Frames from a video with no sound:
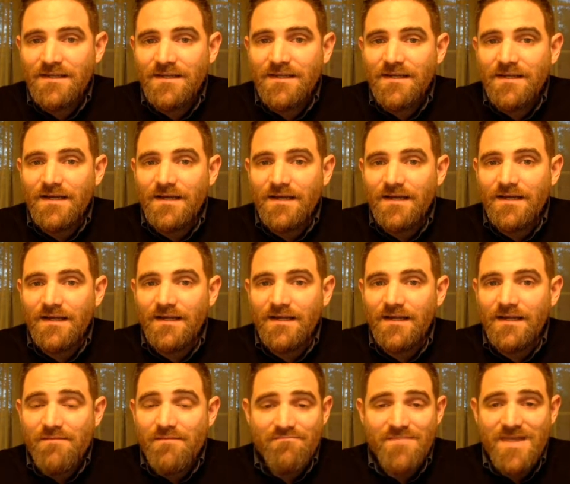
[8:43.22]

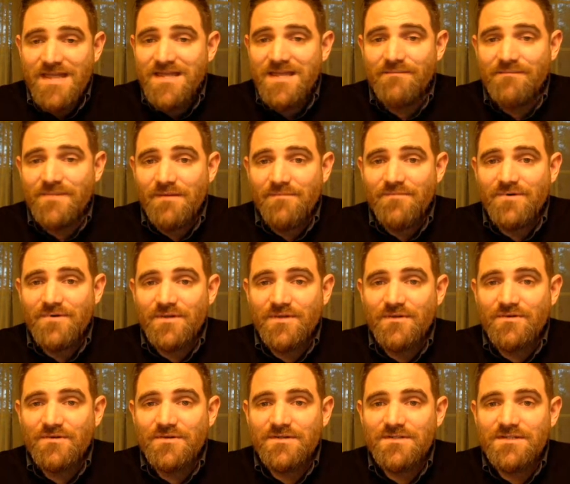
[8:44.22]
it may come up during the
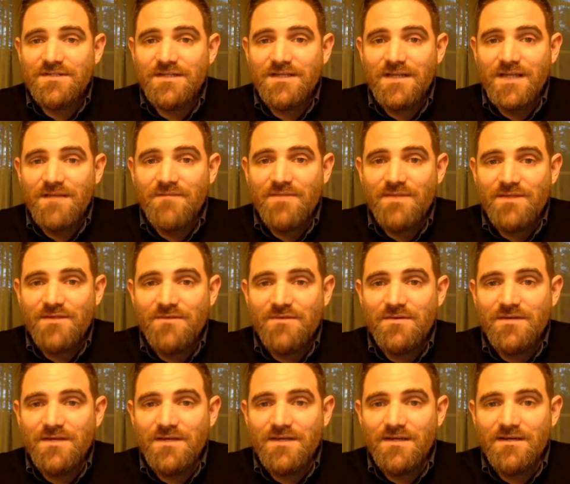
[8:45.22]
course of the game that you
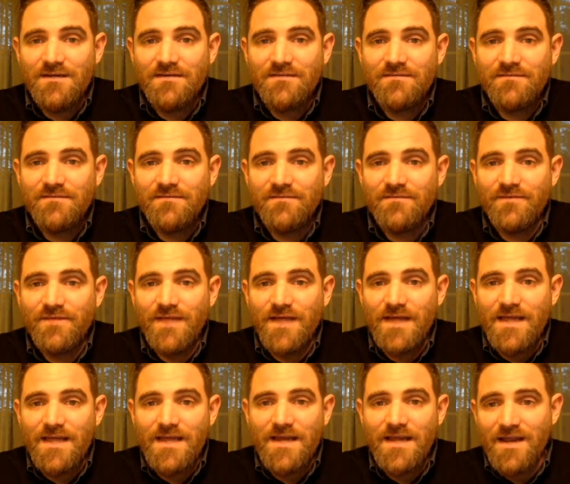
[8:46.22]
can
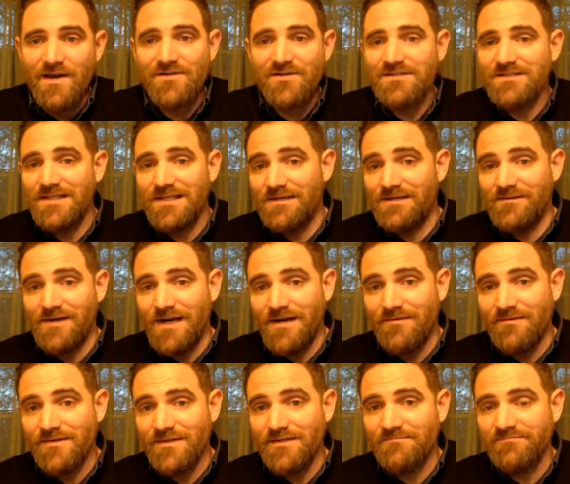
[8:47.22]
fly an air sled
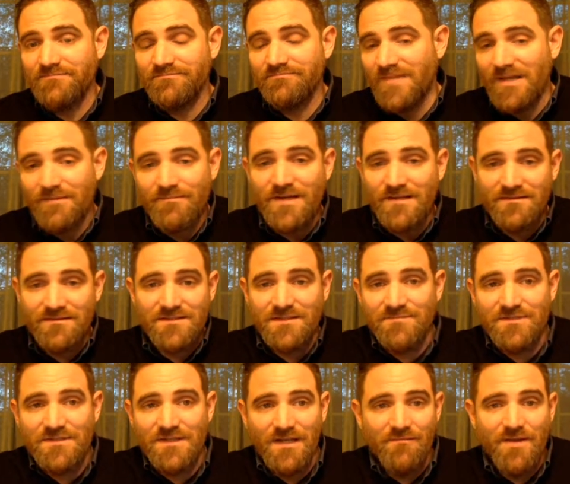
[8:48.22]
around. That
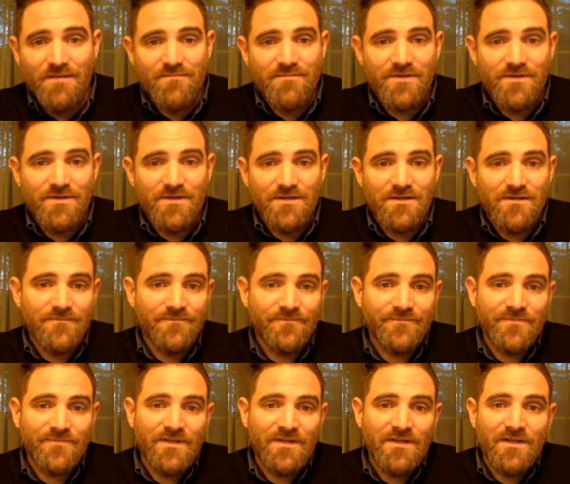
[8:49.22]
seems like it might be good.
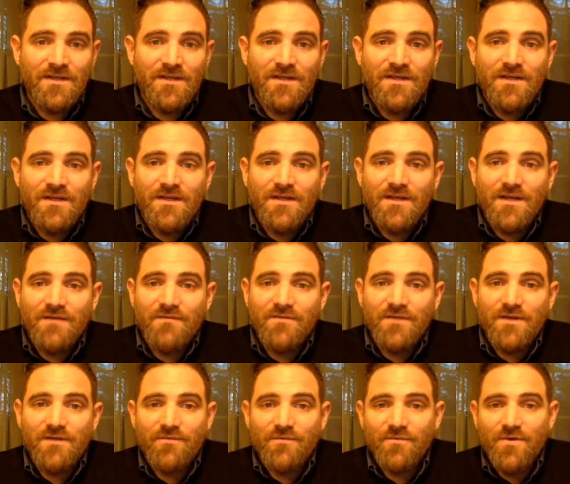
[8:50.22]
And if you
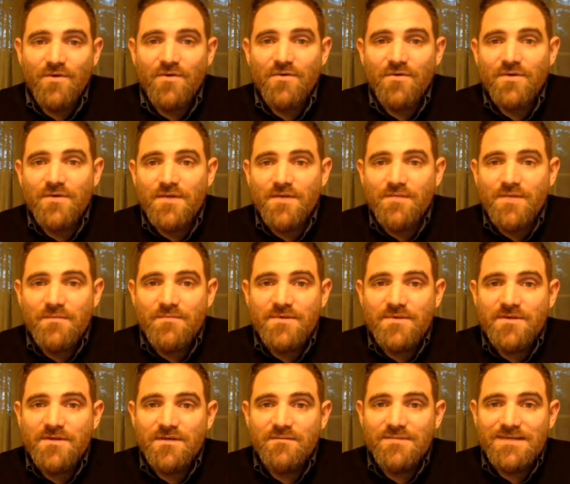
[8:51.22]
have roguery, you might be
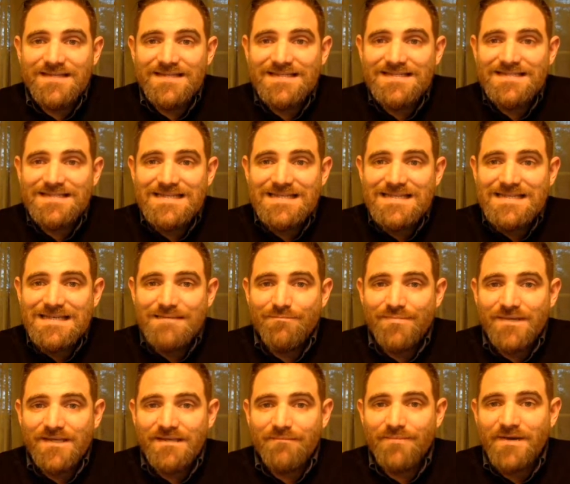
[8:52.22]
good at being sneaky and
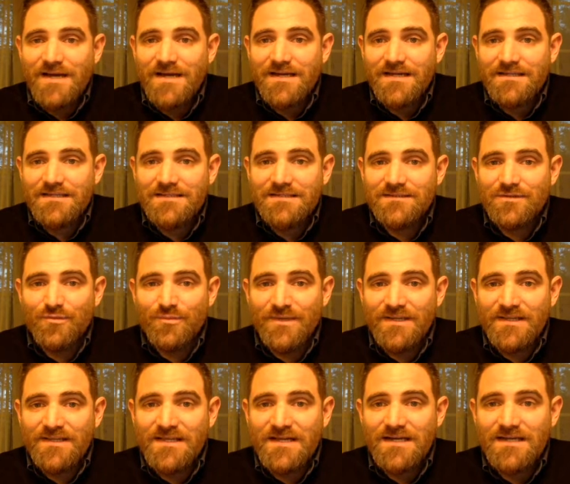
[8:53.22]
picking pockets and
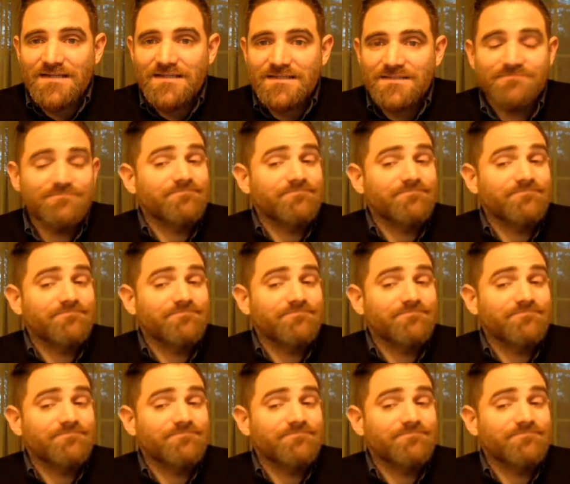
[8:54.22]
opening locks.